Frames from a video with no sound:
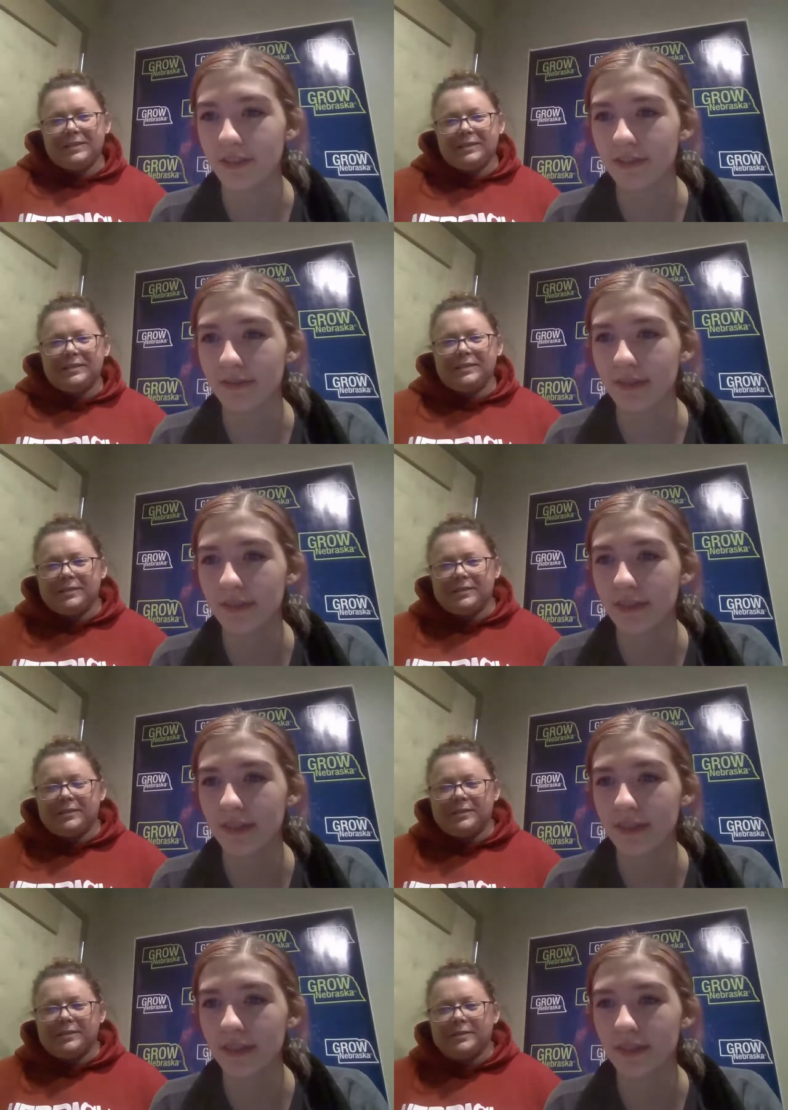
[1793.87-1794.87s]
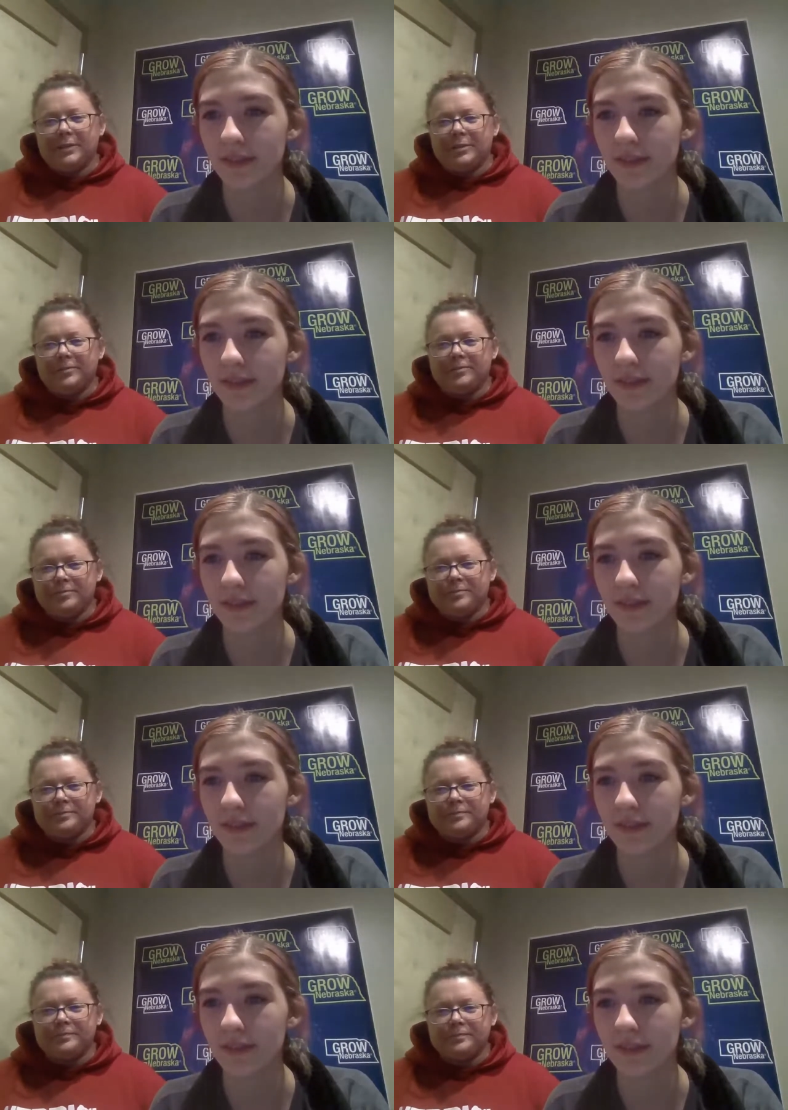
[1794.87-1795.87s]

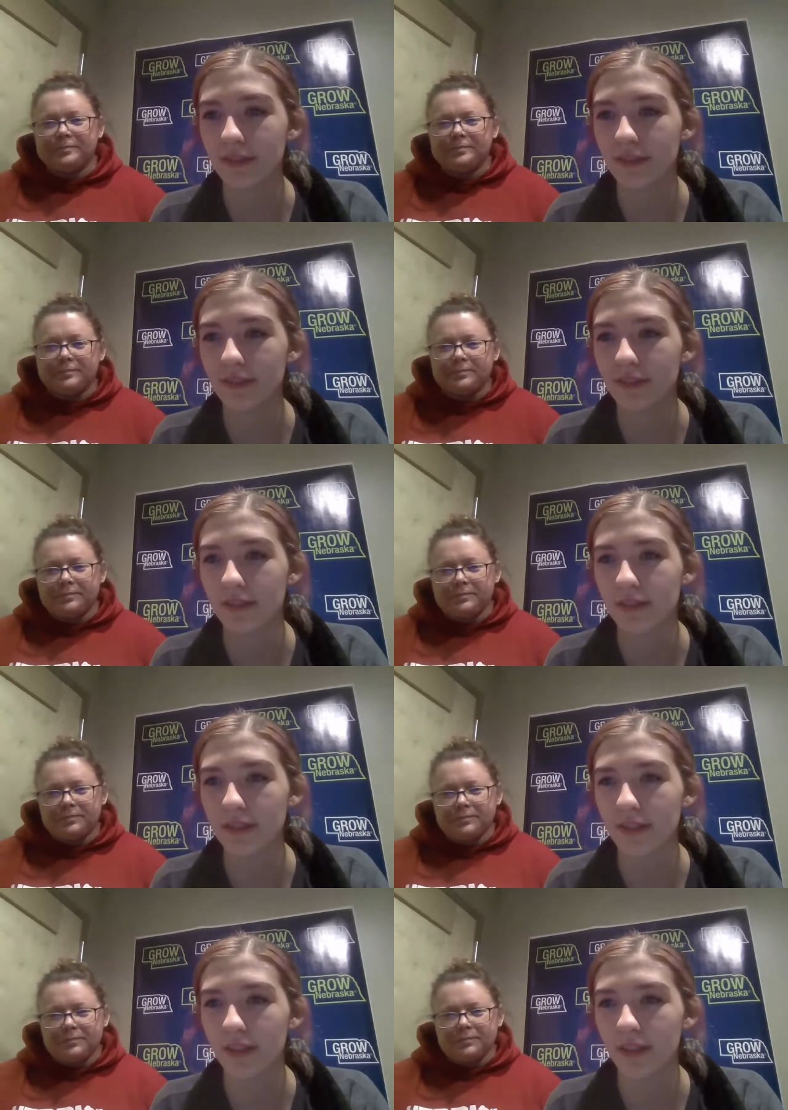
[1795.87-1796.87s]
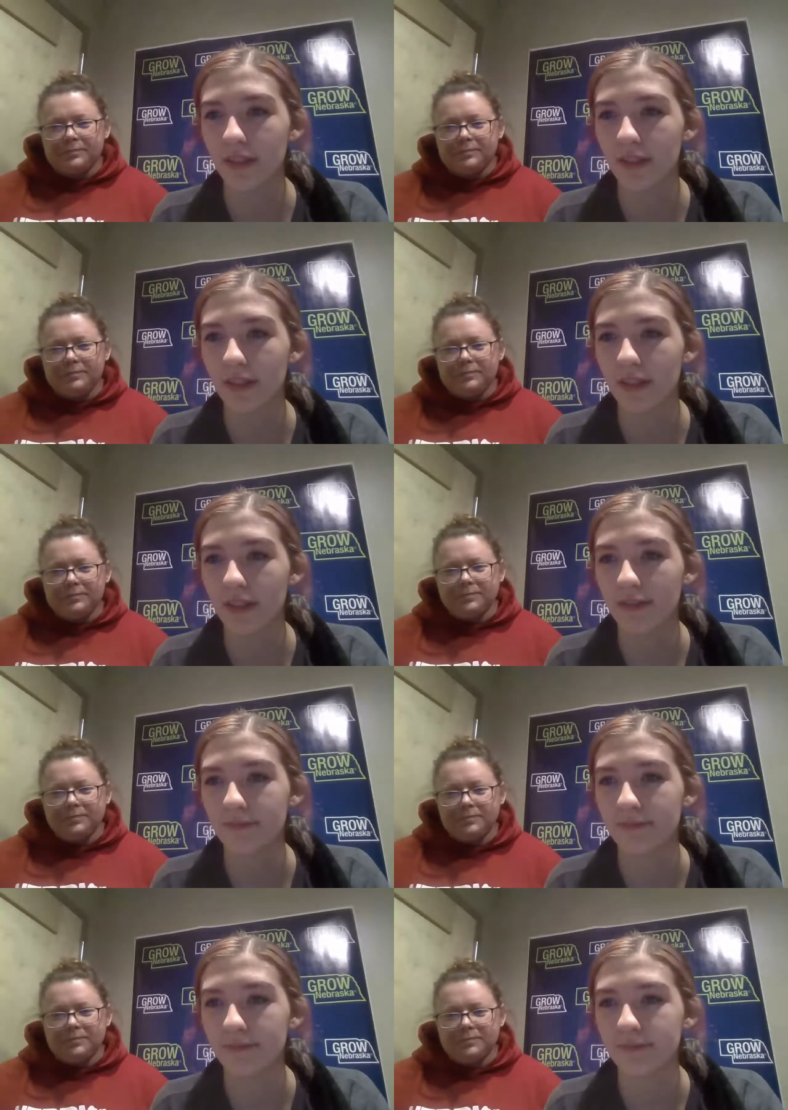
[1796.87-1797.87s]

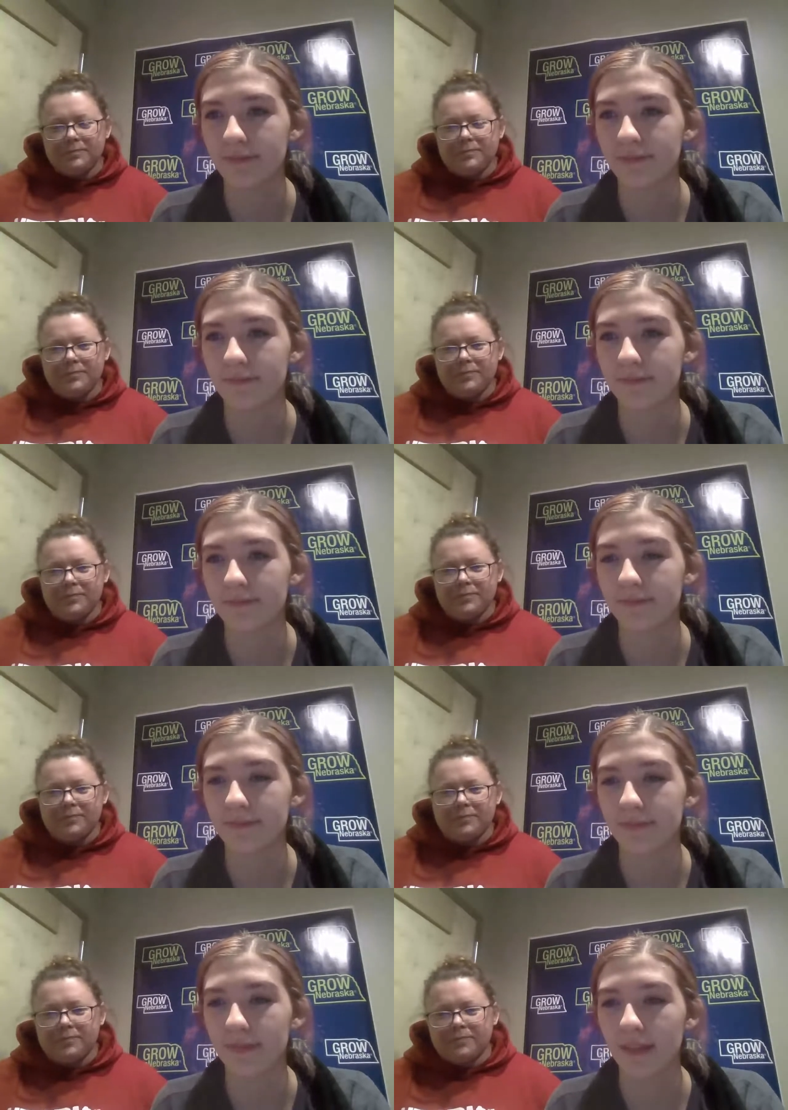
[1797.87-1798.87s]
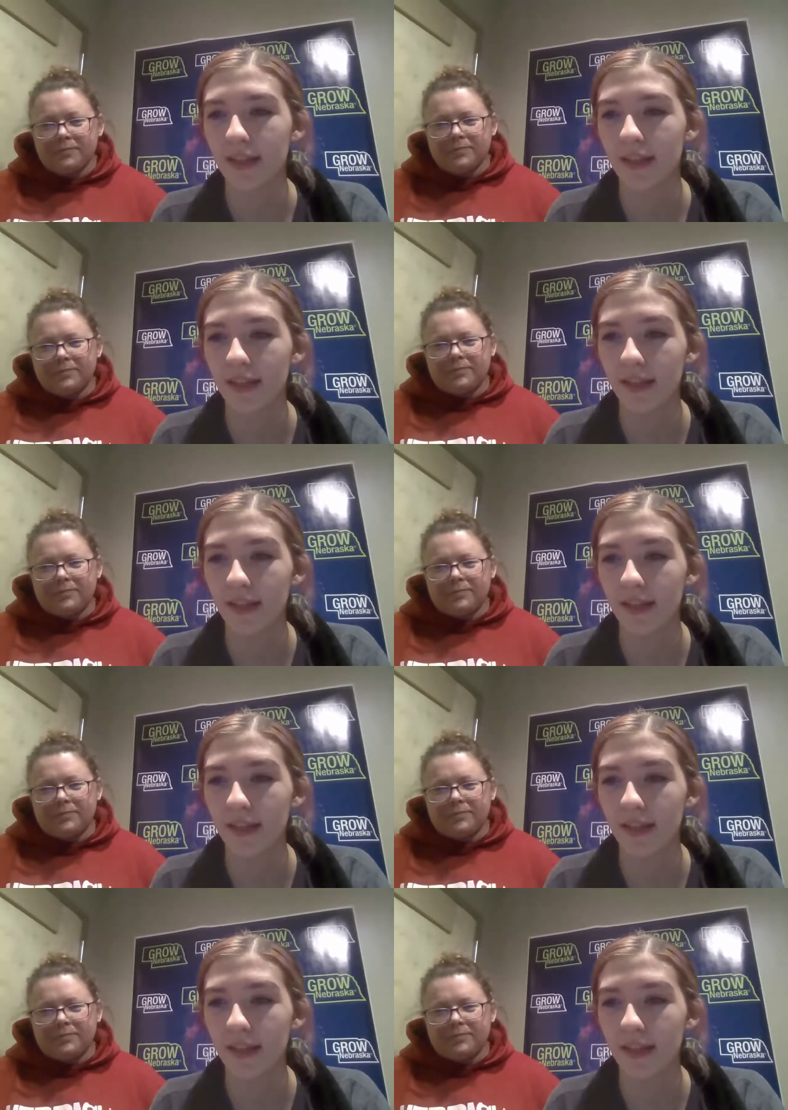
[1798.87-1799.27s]
No one is speaking in this clip.